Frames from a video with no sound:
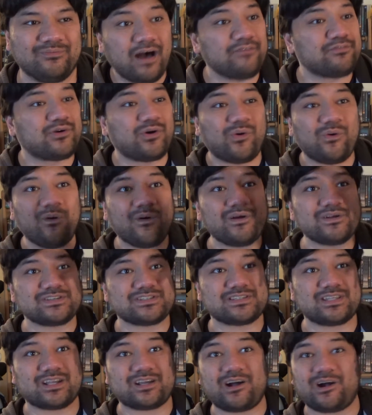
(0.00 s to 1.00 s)
Of
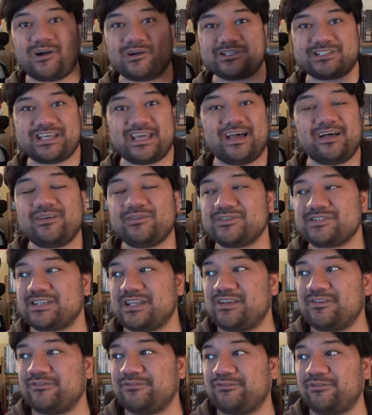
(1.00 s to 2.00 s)
course the cartel's
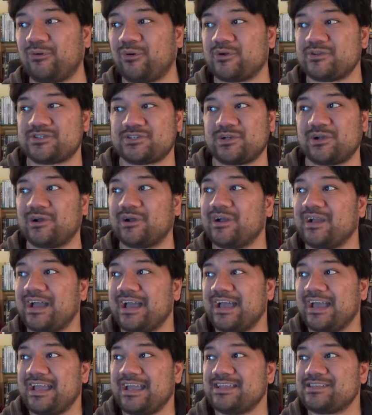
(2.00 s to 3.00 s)
enforcer
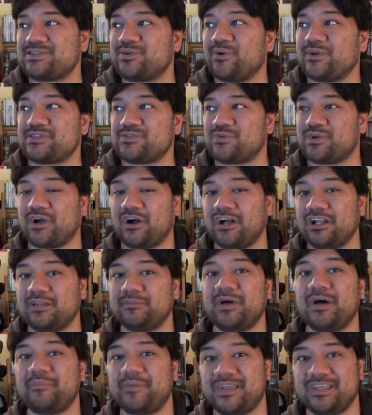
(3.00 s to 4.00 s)
is going to call
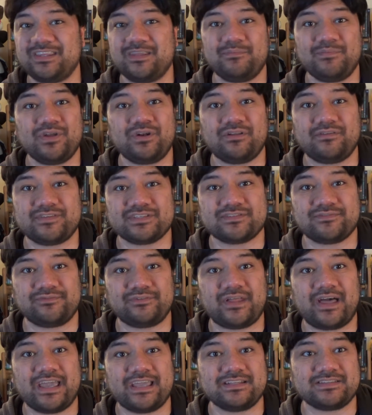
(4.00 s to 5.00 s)
him up in the middle of his
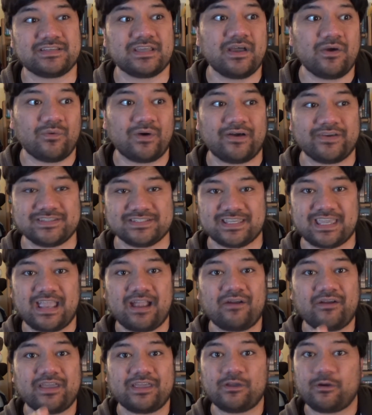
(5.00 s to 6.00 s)
flight while he's
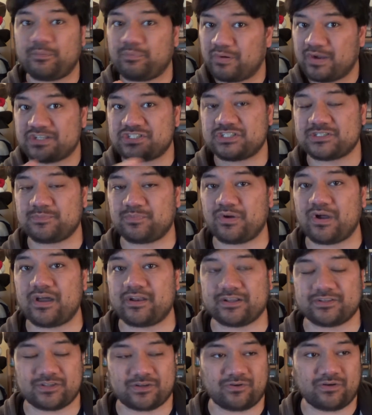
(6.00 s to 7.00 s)
carrying your precious
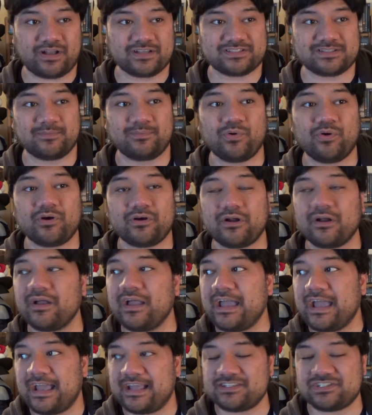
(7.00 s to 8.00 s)
product across the border
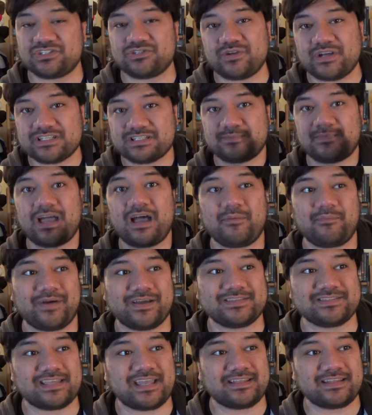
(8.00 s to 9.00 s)
and stress him out
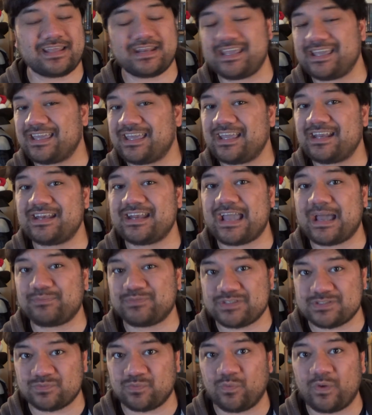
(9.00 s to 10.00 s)
by saying that he
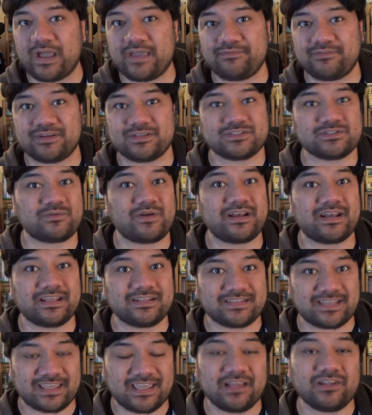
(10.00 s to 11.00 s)
kidnapped his wife and is
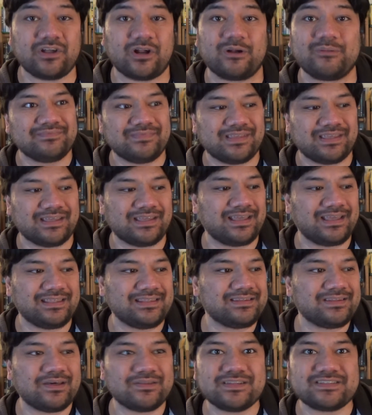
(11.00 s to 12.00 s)
threatening to kill her. Yeah,
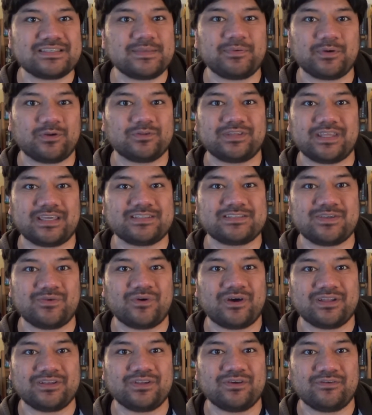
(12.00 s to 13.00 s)
you know, the typical things you
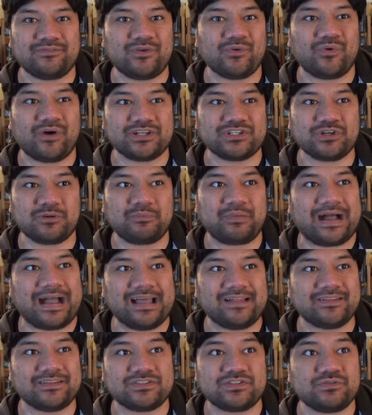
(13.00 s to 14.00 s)
wanna do if you want your
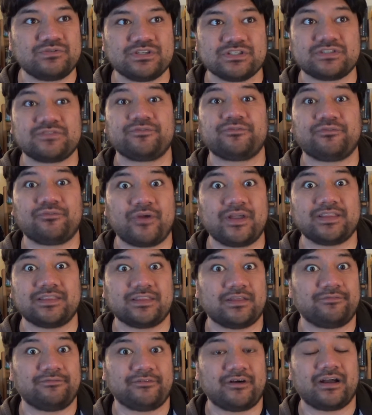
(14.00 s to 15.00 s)
pilot to just freak
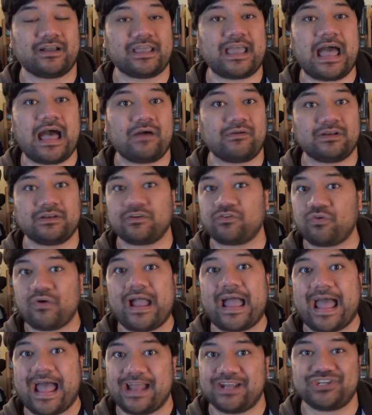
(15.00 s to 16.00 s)
the fuck out and
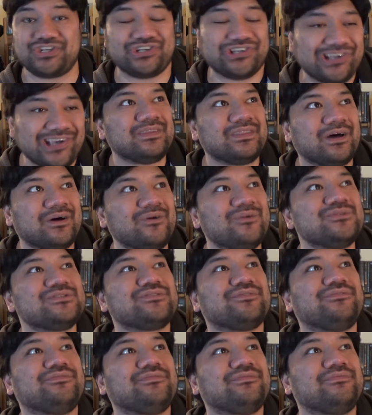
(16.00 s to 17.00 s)
crash.
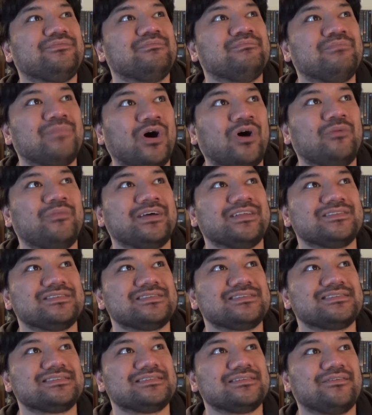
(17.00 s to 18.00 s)
Those
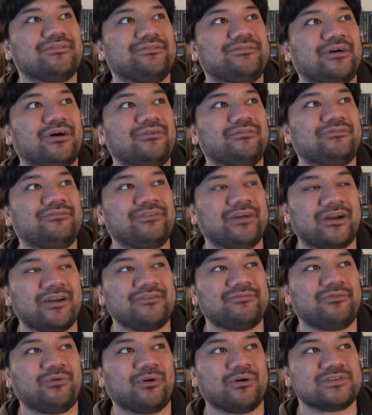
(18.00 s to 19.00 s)
moments felt very
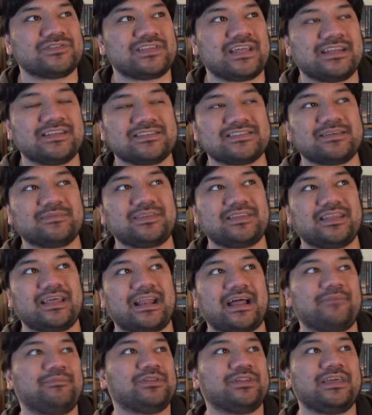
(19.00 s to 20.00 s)
forced, and it's something
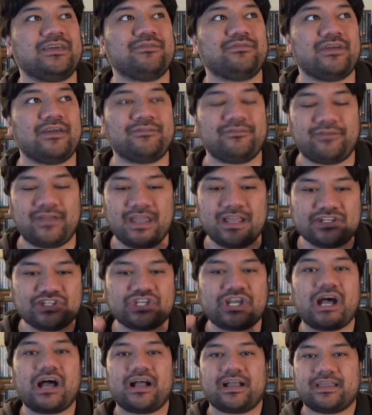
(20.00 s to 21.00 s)
that I believe if
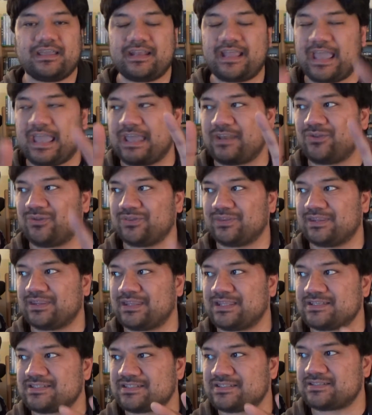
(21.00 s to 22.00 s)
Hitchcock had handled
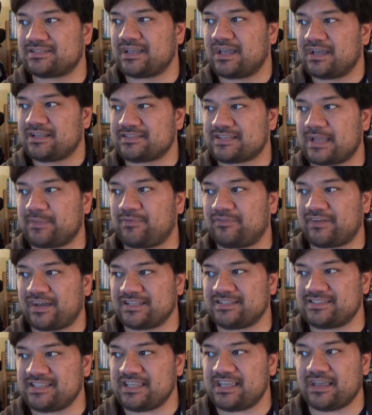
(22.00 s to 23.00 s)
this type of
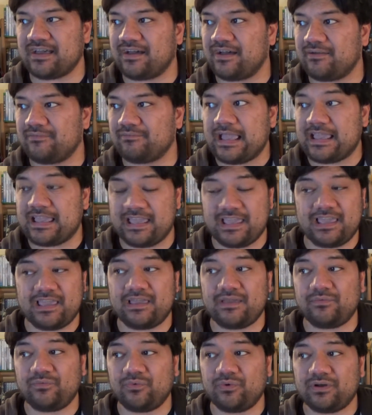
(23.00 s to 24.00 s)
idea,
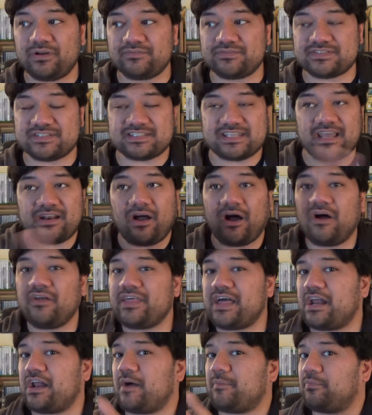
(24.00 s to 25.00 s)
he would have set all
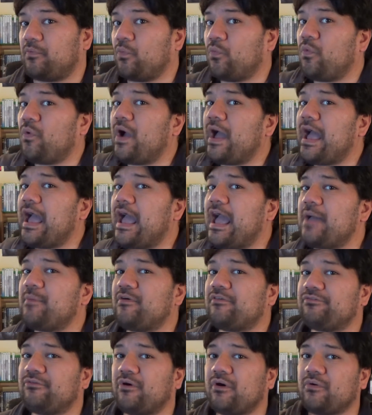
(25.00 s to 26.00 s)
that up way
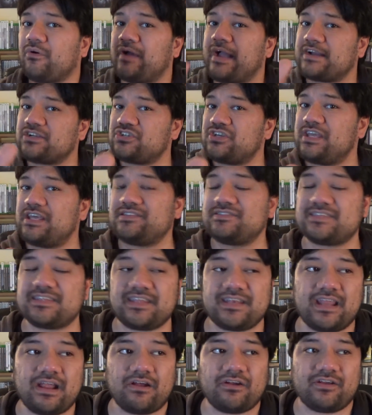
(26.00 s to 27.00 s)
before we're actually into
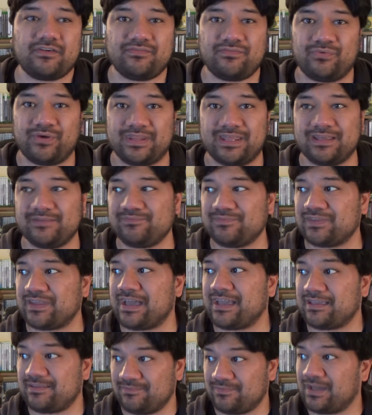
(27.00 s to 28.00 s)
the narrative with it.
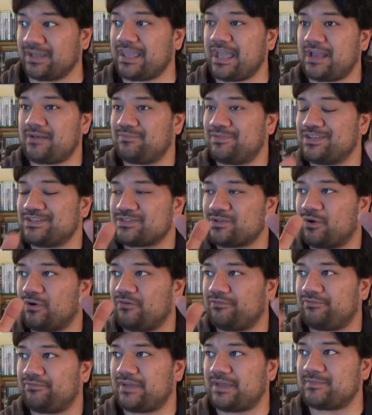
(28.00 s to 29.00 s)
Like, again, his
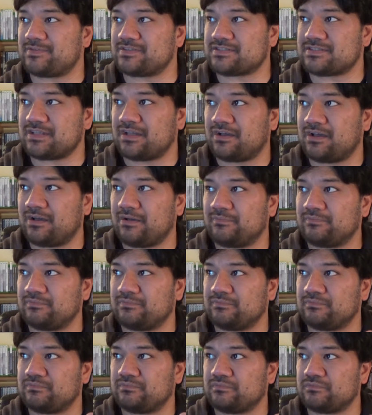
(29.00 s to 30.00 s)
whole famous
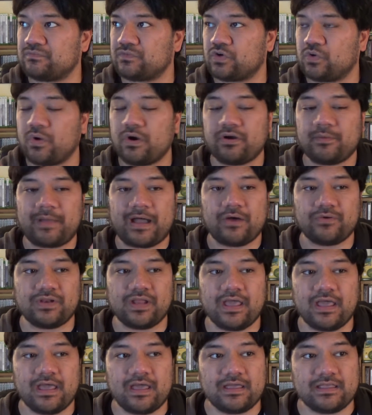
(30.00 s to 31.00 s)
um, quote about,
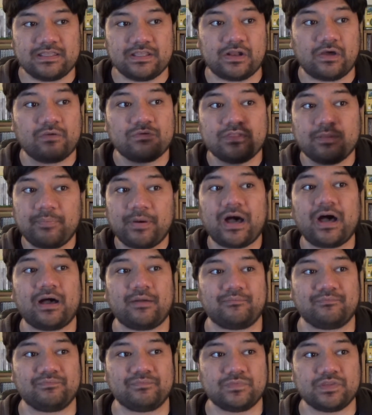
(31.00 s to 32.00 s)
you know, the
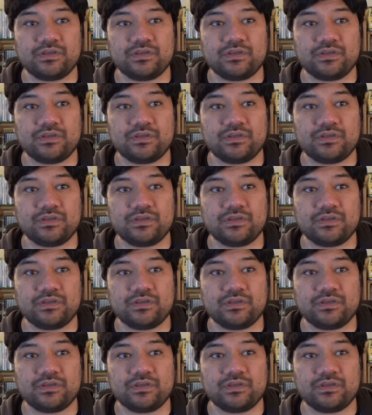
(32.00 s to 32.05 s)
bomb.